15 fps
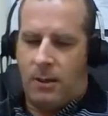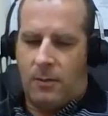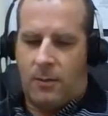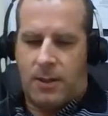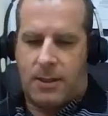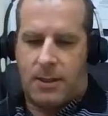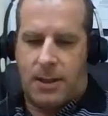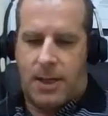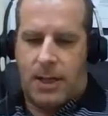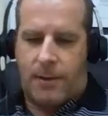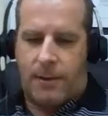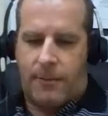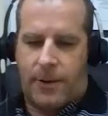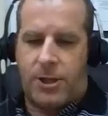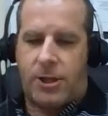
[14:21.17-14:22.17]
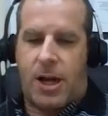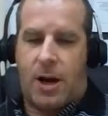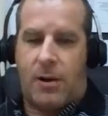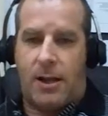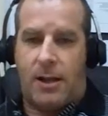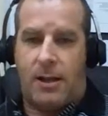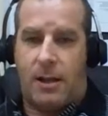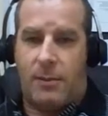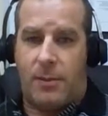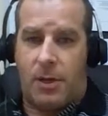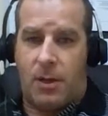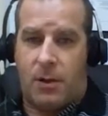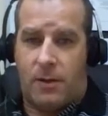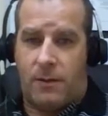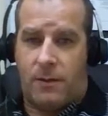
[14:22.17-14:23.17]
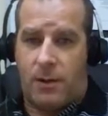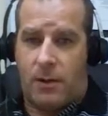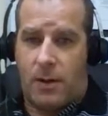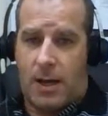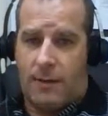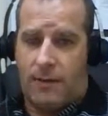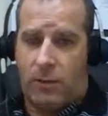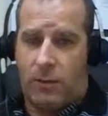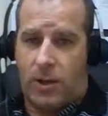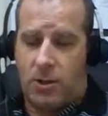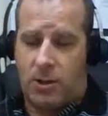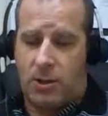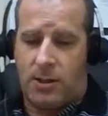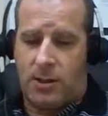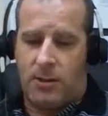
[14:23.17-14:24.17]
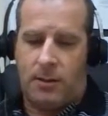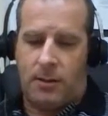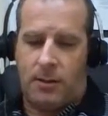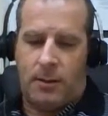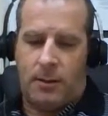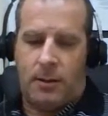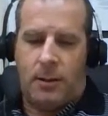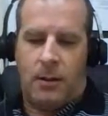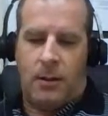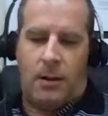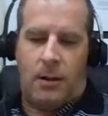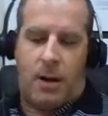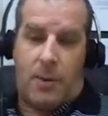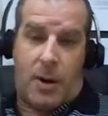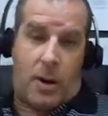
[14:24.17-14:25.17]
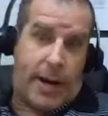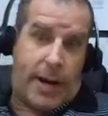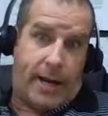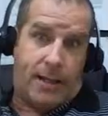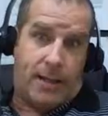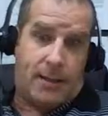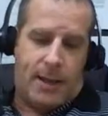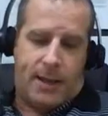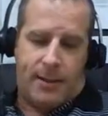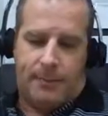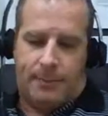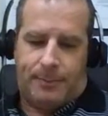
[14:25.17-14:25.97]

Once again, reach out and let me know if you have questions about any slide.